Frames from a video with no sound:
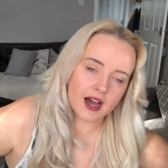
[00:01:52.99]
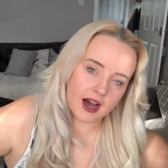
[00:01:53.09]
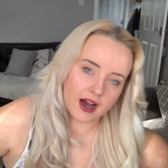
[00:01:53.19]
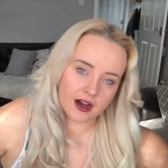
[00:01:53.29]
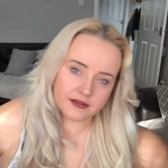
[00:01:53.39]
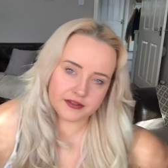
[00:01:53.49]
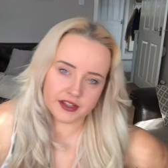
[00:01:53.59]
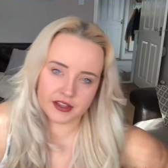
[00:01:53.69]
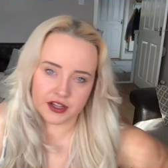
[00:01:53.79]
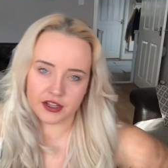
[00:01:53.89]
half
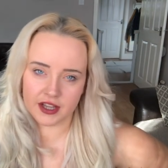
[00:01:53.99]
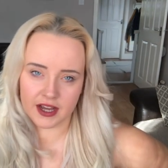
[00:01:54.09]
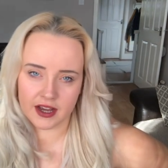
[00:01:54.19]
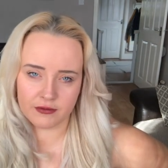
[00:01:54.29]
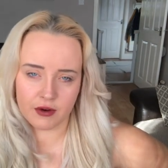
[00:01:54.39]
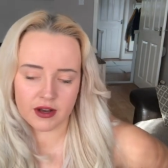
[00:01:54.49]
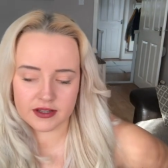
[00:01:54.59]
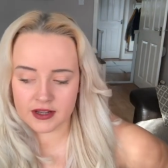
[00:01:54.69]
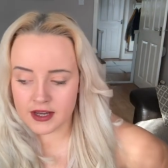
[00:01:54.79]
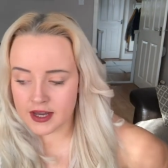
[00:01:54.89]
than the other half
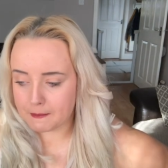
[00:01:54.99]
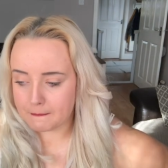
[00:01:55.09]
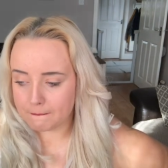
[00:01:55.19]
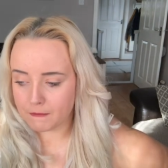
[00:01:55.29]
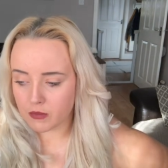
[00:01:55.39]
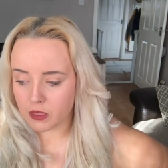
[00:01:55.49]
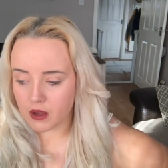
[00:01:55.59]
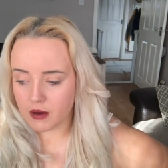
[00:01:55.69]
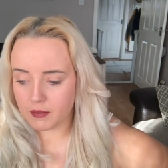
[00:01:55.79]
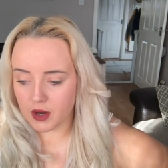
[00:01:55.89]
was.
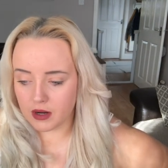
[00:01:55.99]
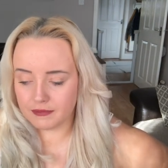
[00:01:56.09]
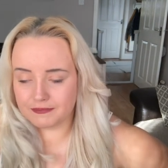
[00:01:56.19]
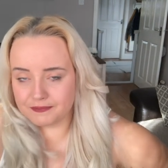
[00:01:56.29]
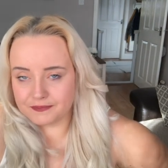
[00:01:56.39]
But